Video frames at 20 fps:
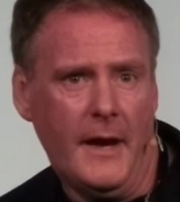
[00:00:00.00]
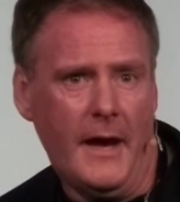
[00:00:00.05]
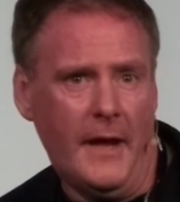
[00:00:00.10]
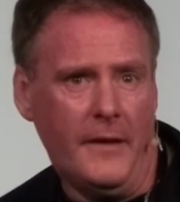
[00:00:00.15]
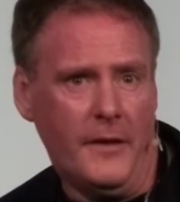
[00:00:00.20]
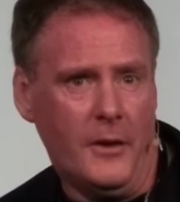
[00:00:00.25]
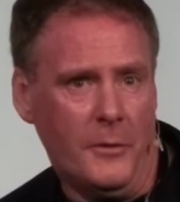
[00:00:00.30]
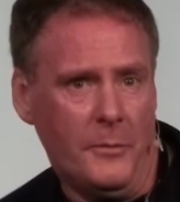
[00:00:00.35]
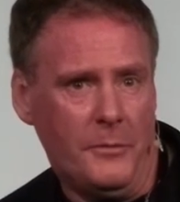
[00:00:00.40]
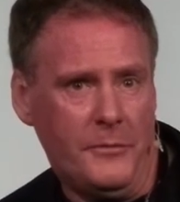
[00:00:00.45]

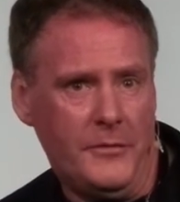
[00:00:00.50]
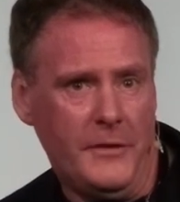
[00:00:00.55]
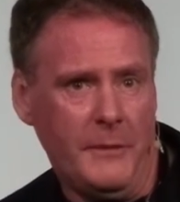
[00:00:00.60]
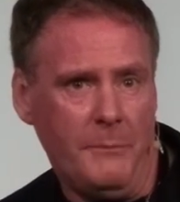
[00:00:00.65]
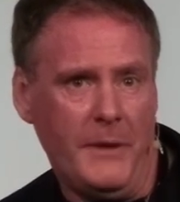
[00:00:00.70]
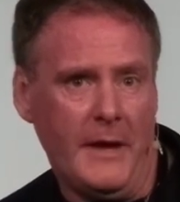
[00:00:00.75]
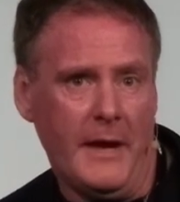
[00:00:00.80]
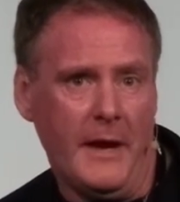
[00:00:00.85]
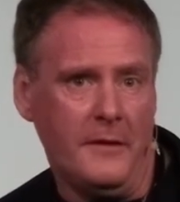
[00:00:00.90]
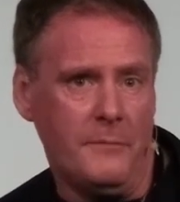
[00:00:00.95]
their
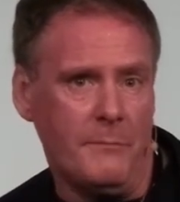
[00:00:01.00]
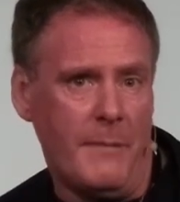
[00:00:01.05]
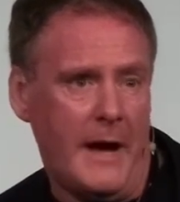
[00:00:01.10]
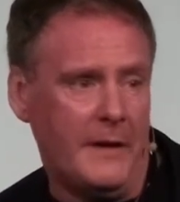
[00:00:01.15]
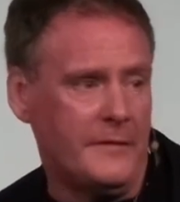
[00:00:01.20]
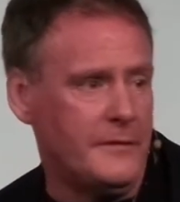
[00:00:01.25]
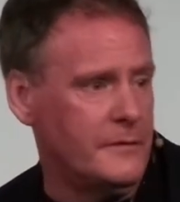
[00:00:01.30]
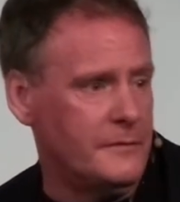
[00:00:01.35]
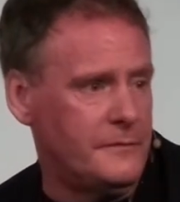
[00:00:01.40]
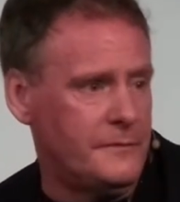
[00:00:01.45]
CPA is
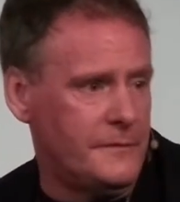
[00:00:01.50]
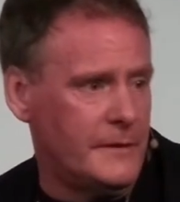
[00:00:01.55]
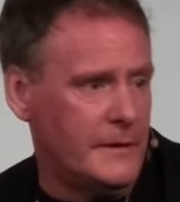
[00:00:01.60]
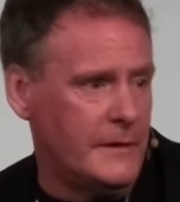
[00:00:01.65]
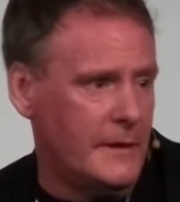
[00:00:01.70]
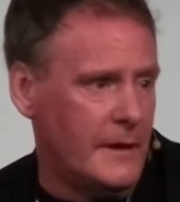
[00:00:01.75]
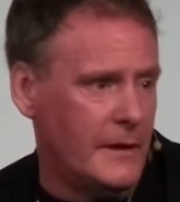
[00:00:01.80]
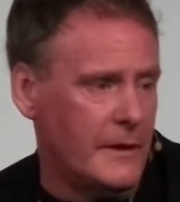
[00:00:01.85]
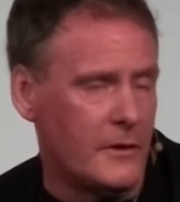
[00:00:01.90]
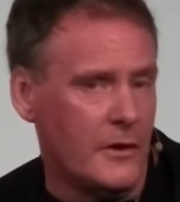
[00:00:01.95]
massive,
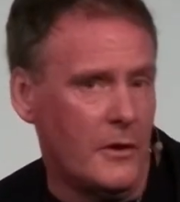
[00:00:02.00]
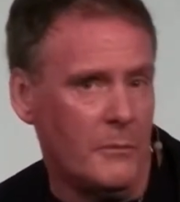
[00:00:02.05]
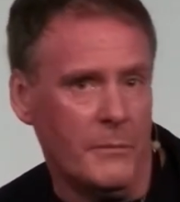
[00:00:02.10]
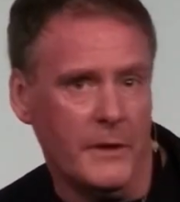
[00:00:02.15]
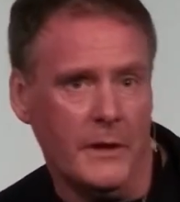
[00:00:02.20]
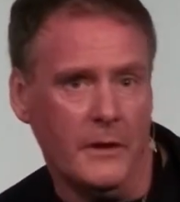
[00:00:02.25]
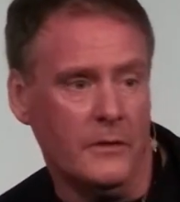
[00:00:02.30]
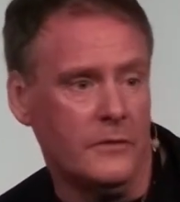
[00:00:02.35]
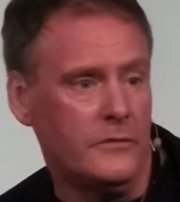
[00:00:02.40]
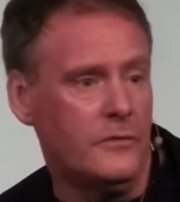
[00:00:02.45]
and the
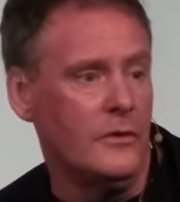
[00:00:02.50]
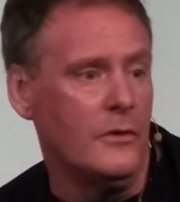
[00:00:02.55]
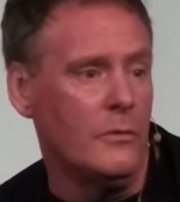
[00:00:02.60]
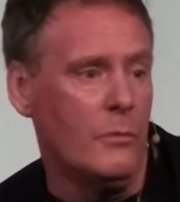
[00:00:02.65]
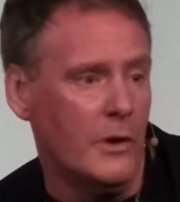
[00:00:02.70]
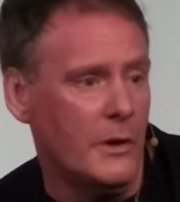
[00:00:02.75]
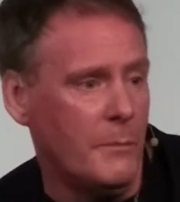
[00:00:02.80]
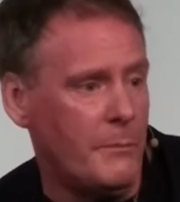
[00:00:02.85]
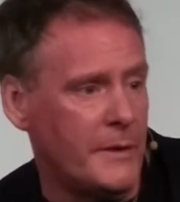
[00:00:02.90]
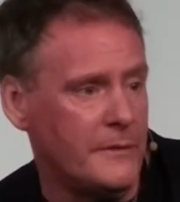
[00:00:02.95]
company will soon
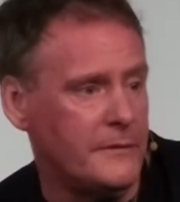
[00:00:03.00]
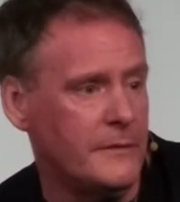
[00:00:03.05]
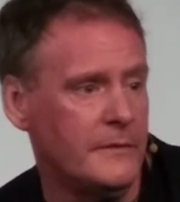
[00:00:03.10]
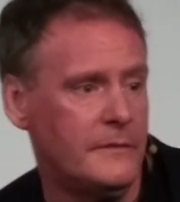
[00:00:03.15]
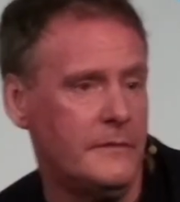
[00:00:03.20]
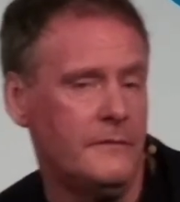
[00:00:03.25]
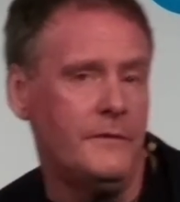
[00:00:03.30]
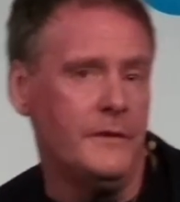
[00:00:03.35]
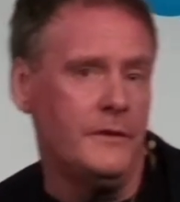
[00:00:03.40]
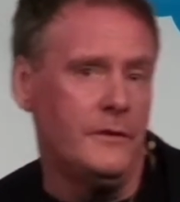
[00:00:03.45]
go out of
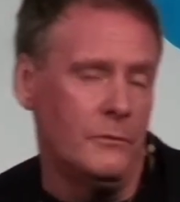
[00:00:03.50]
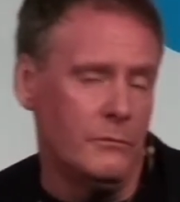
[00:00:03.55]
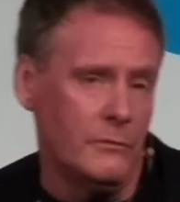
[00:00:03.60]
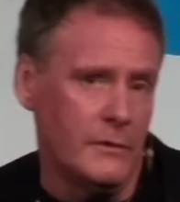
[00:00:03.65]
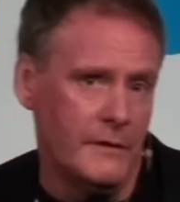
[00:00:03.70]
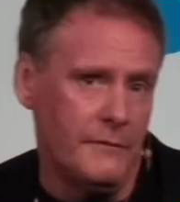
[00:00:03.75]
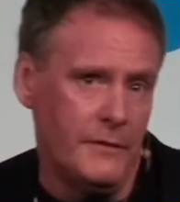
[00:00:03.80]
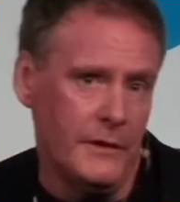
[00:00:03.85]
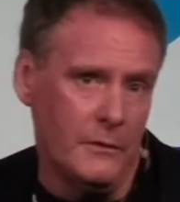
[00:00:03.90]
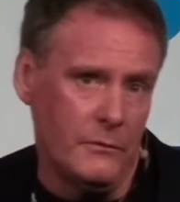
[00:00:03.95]
business if
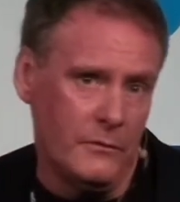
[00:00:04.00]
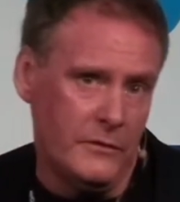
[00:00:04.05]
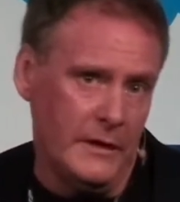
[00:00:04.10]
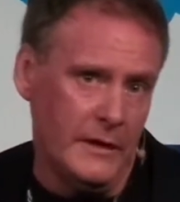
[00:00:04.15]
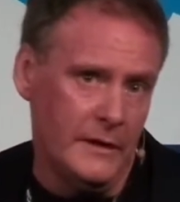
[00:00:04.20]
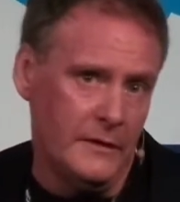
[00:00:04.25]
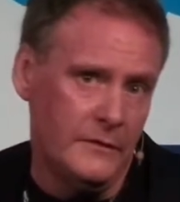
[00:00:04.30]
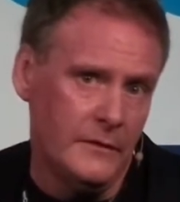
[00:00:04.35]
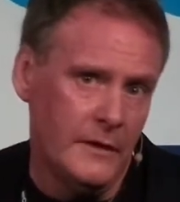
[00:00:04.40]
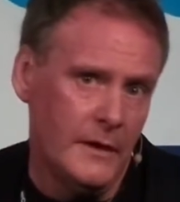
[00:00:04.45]
they don't
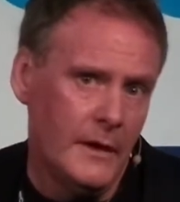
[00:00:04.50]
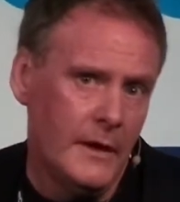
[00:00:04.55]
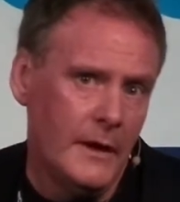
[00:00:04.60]
change.